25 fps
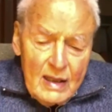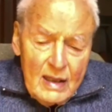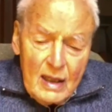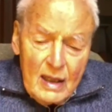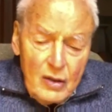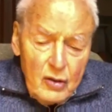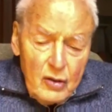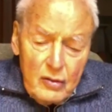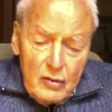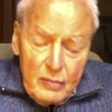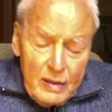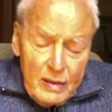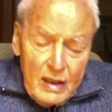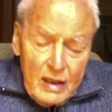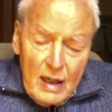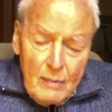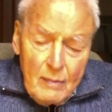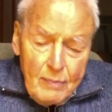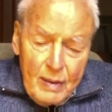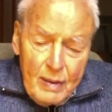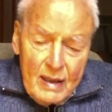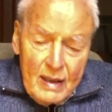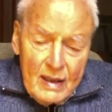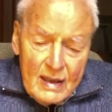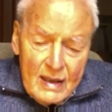It could have been
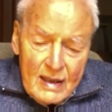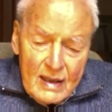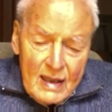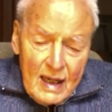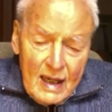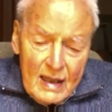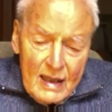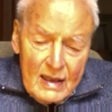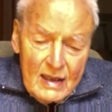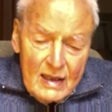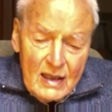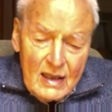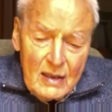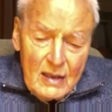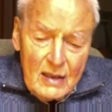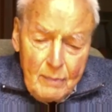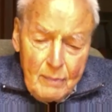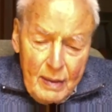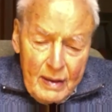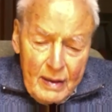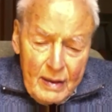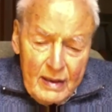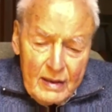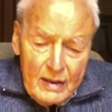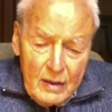appendicitis, a
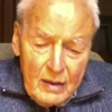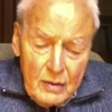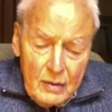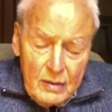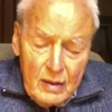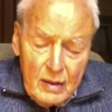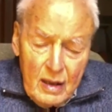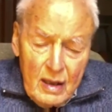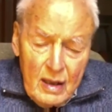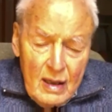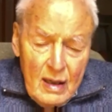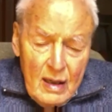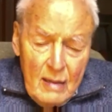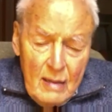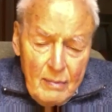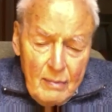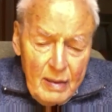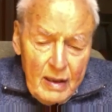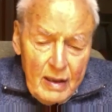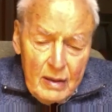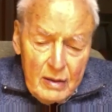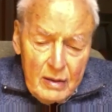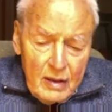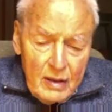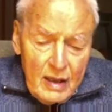
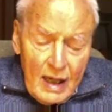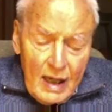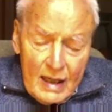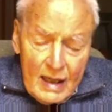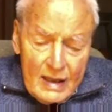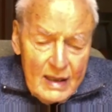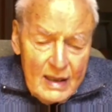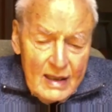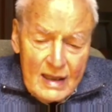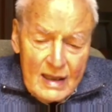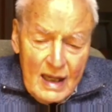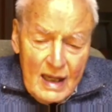peritonitis.